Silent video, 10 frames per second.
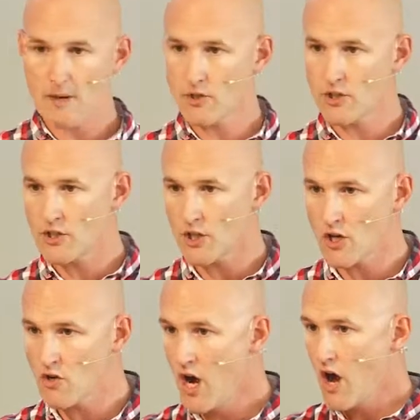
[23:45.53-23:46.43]
I'm going to
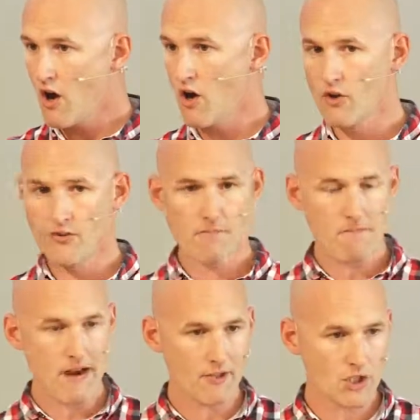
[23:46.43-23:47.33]
go on the
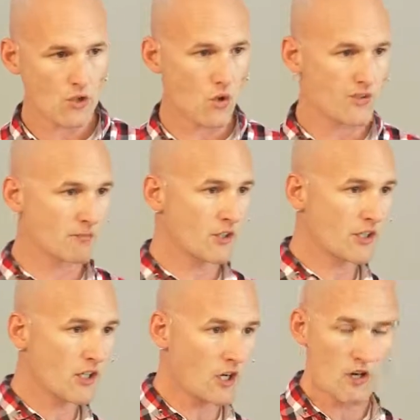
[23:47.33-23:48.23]
marriage course. I'm going
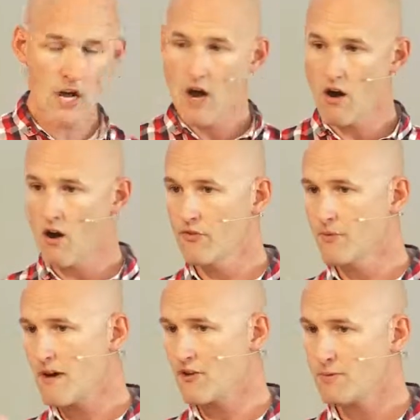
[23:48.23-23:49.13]
to go on
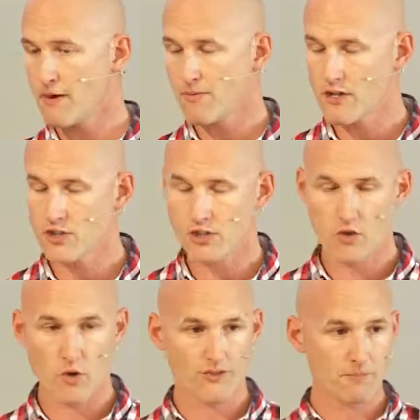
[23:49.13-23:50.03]
the marriage preparation
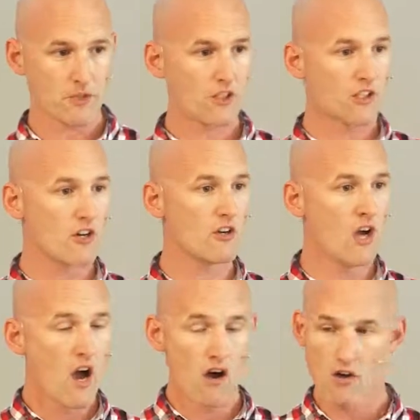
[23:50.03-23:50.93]
course. I'm going to go
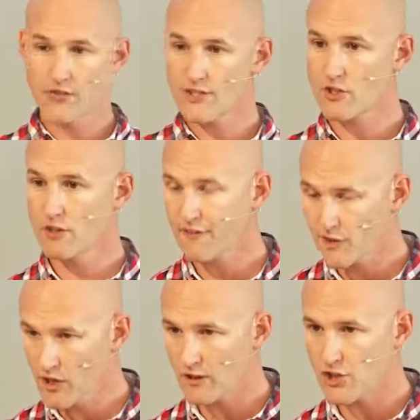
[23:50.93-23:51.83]
on the school of
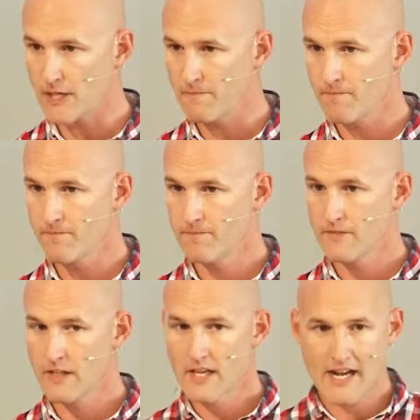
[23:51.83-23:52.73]
theology.
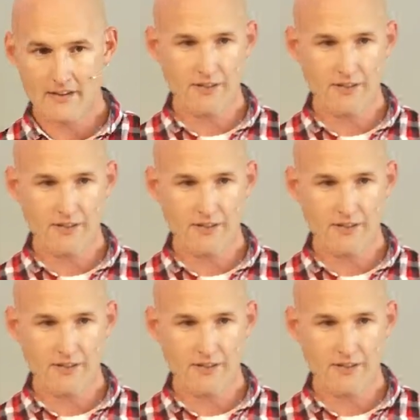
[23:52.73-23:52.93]
And